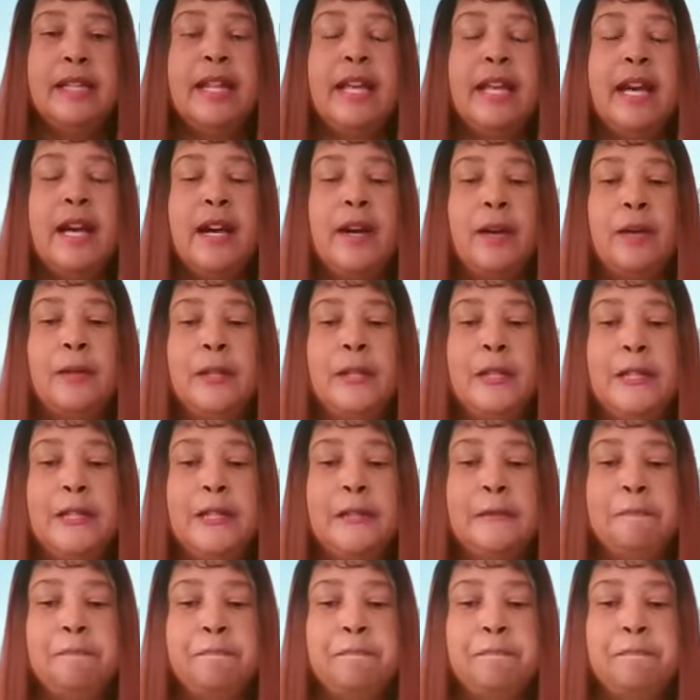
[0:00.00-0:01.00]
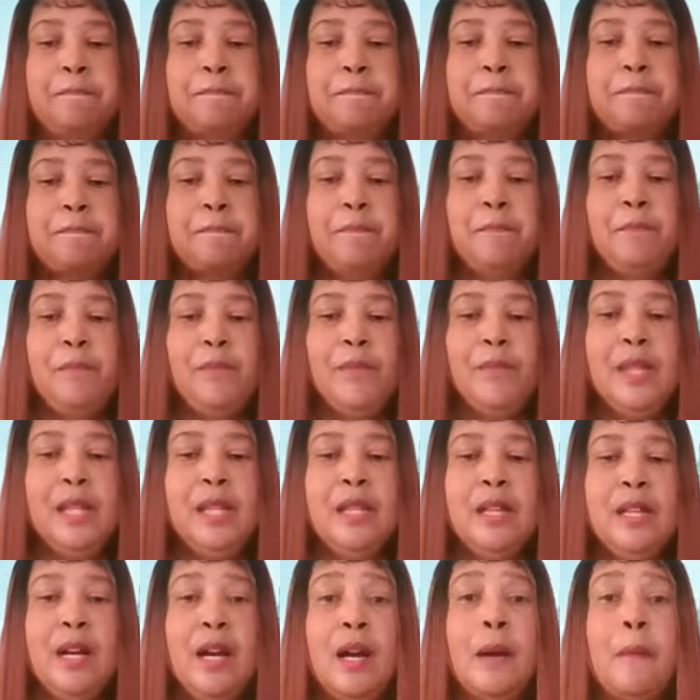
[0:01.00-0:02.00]
Now, um,
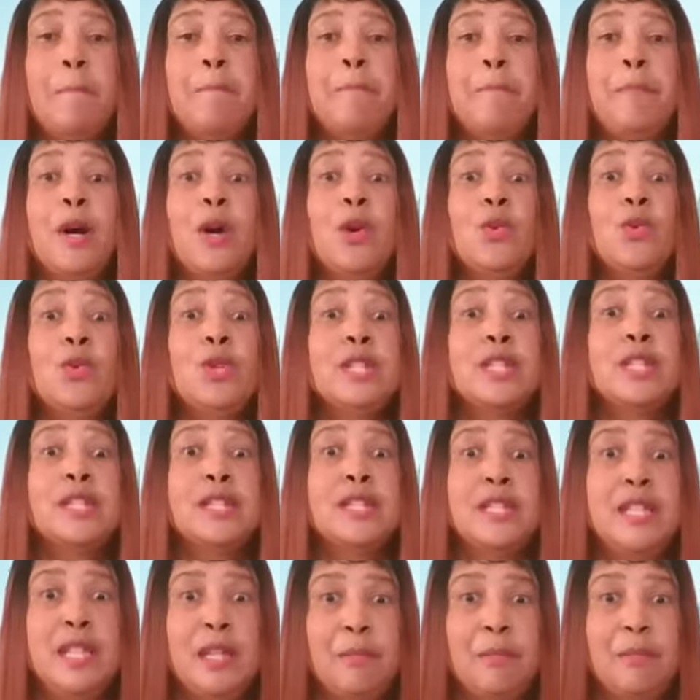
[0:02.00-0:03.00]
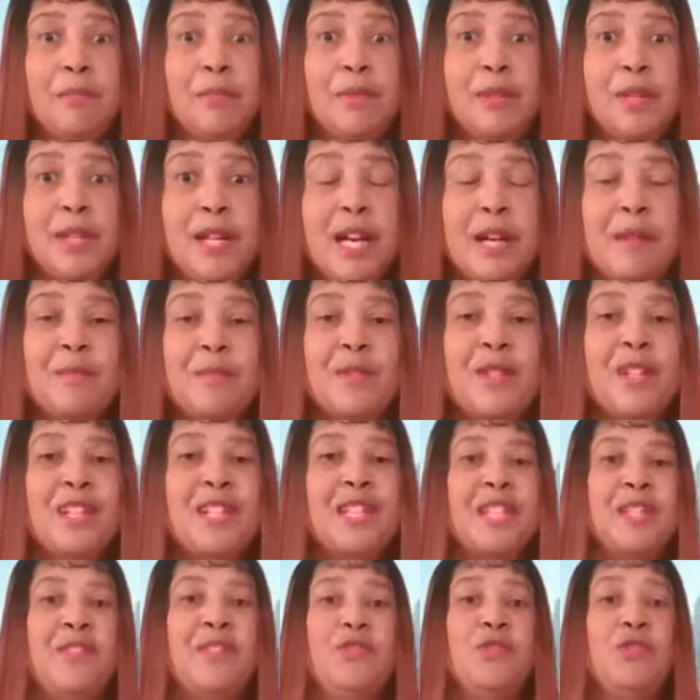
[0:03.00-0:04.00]
a bonus tip. I'm
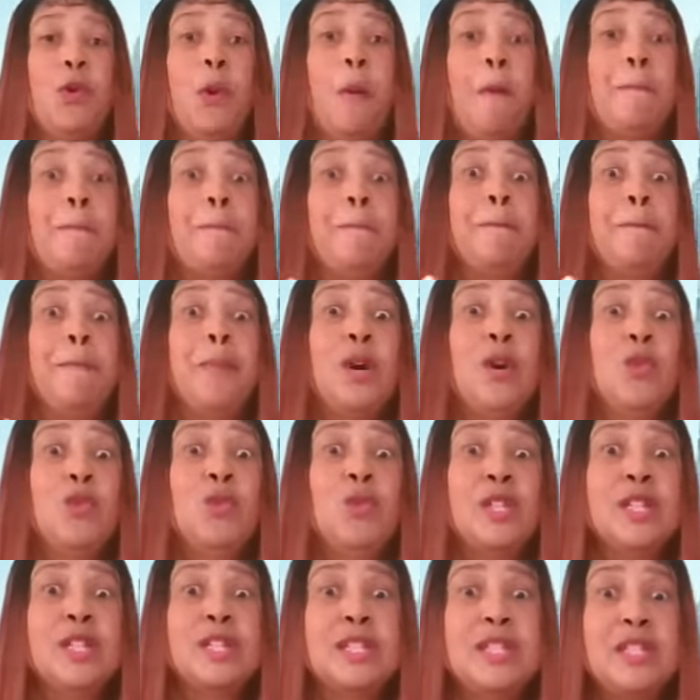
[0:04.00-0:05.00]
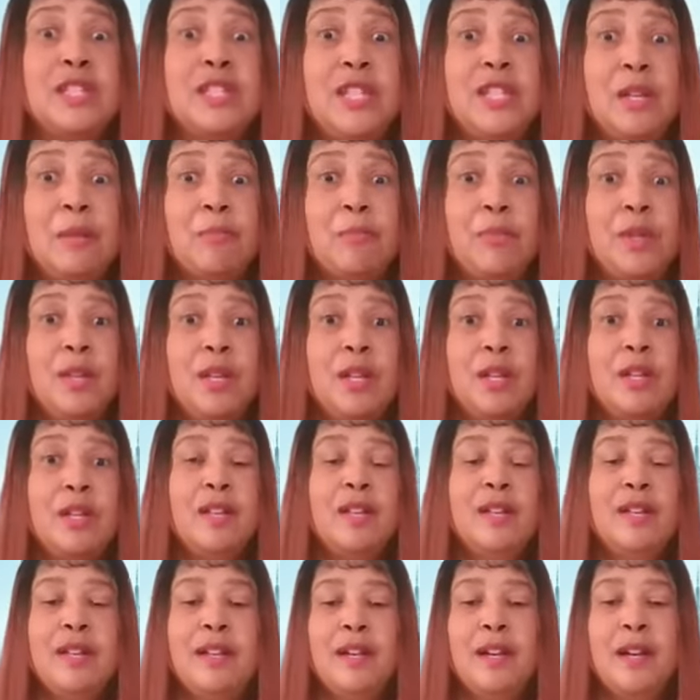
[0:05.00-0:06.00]
gonna give you a bonus tip.
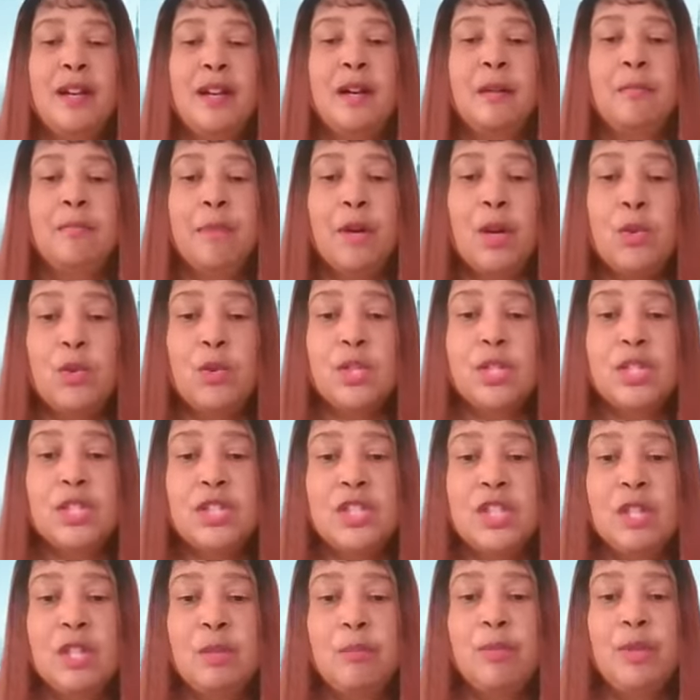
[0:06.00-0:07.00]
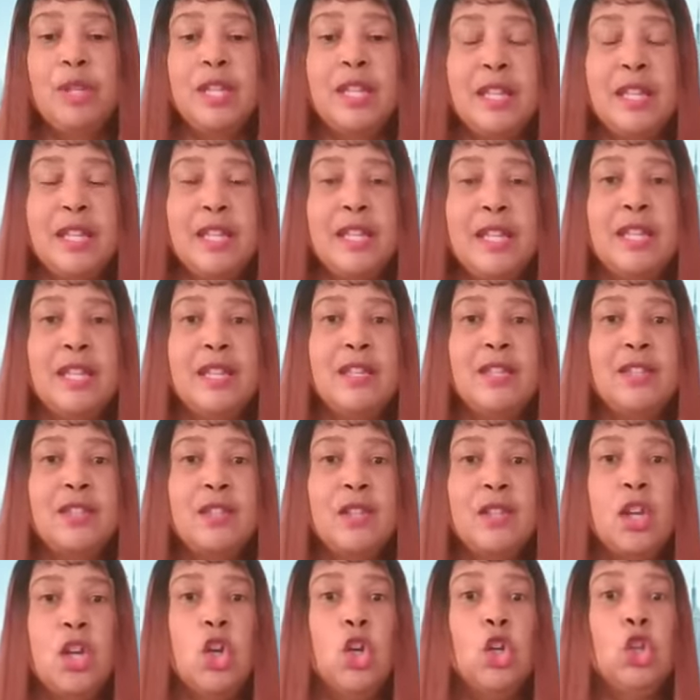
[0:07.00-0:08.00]
A bonus tip
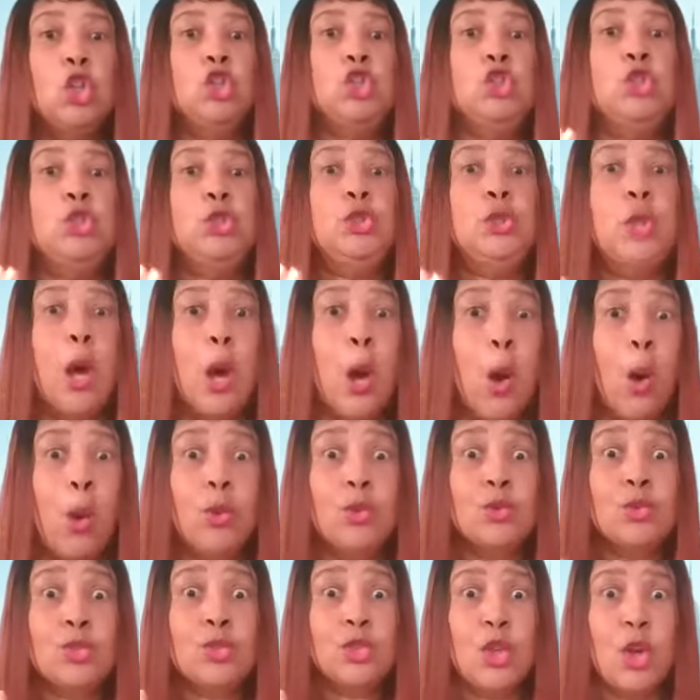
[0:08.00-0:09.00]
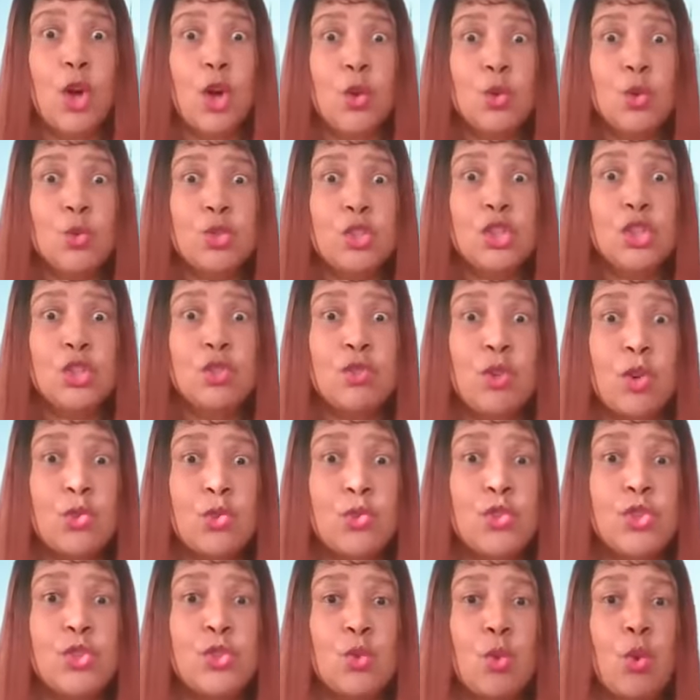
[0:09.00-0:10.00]
is don't go to the
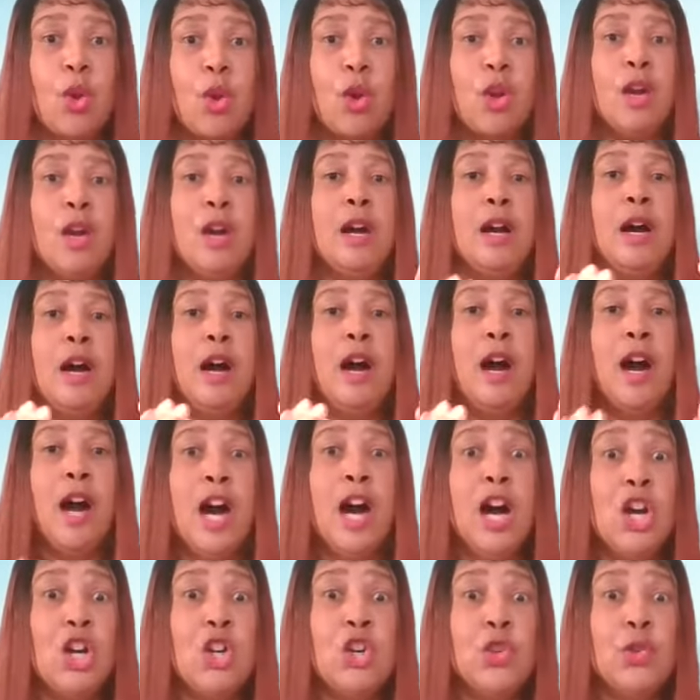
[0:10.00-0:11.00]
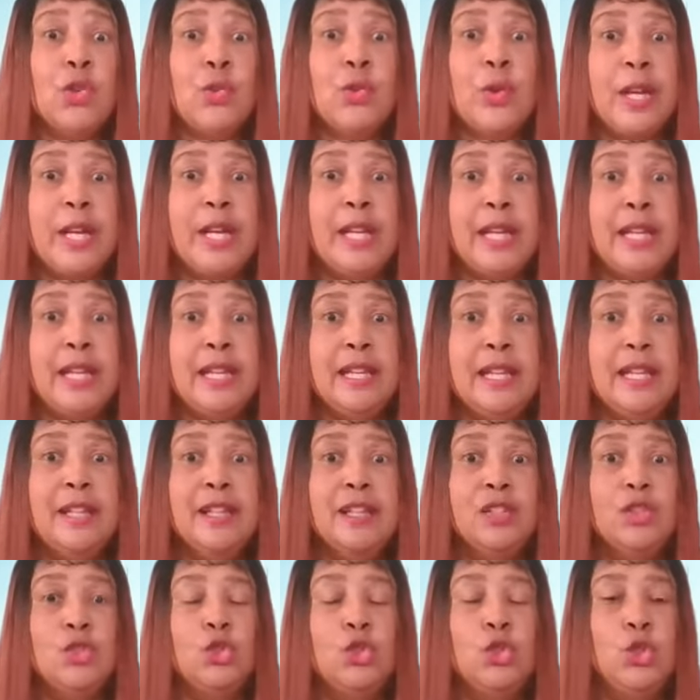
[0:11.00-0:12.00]
grocery store hungry.
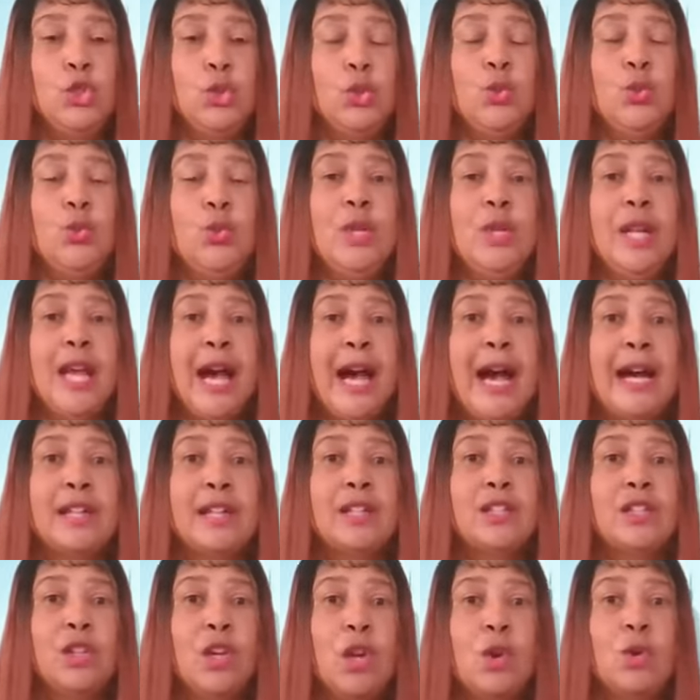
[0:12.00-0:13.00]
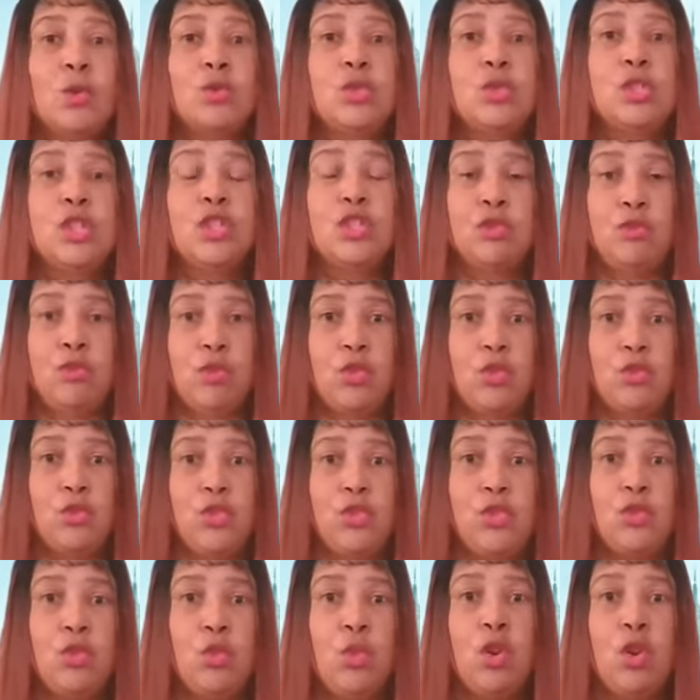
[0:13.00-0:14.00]
Do not go to the
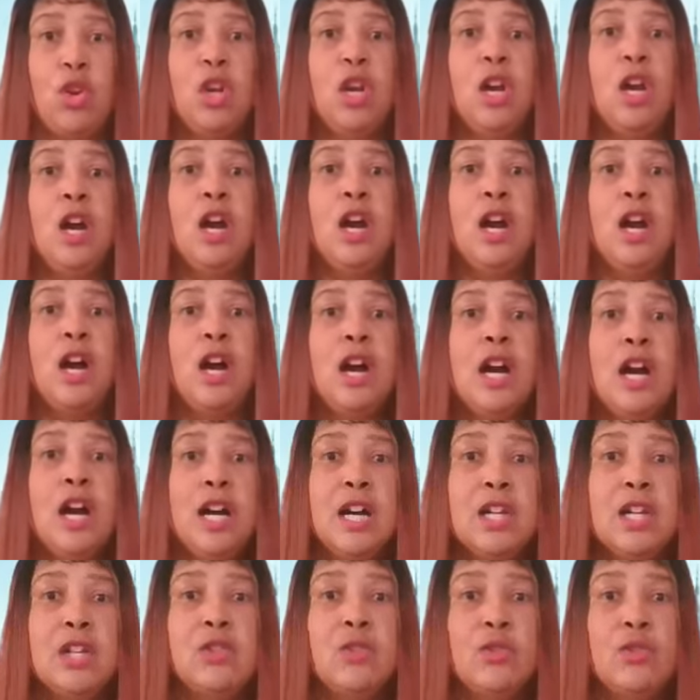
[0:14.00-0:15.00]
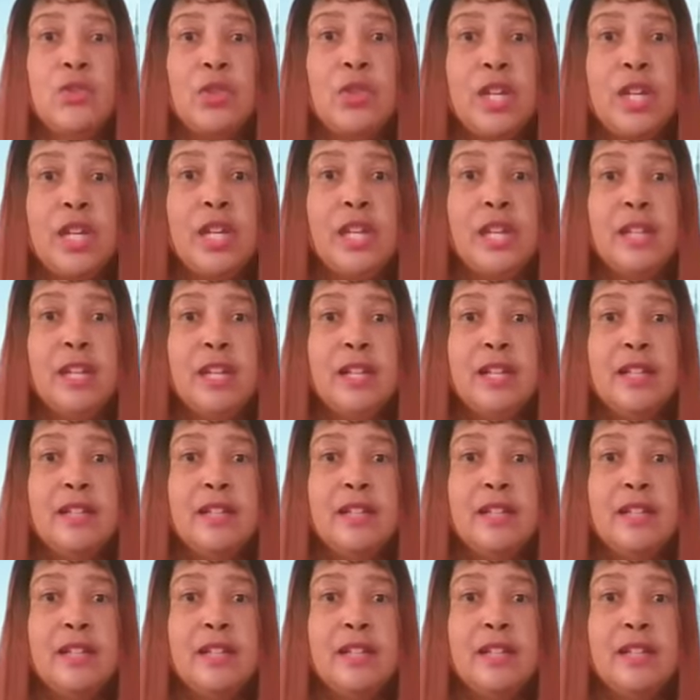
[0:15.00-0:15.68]
grocery store hungry.